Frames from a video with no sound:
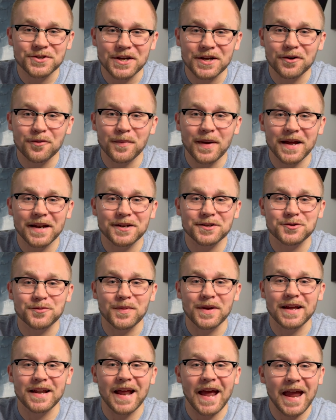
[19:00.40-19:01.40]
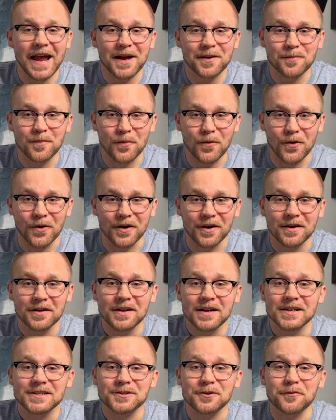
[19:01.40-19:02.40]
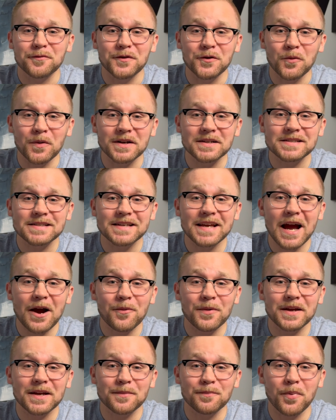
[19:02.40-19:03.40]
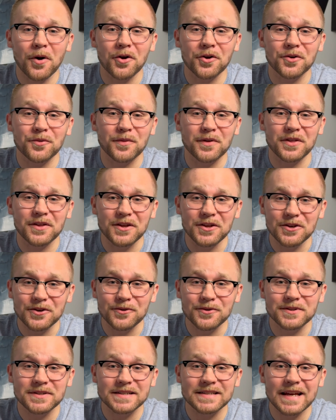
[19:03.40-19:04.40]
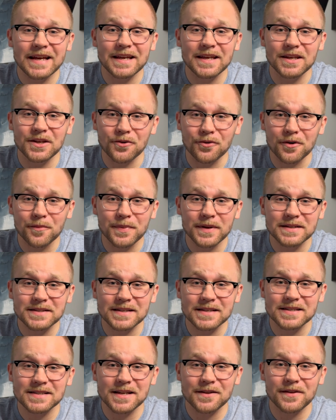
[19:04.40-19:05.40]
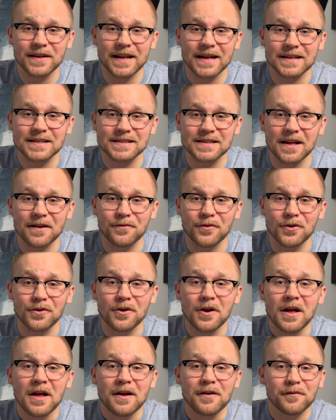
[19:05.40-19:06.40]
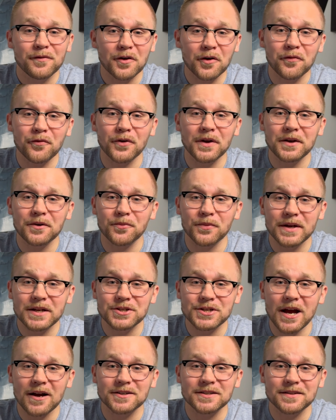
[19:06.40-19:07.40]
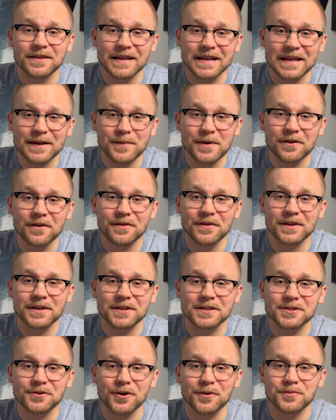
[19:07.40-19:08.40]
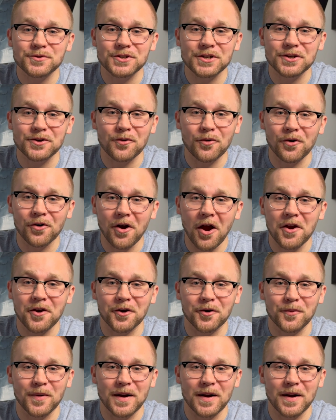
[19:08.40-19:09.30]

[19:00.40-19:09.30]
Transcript: channel management, and more. So if you want to see how we can partner with you to take your business to the next level, feel free to reach out to the email in the description or on our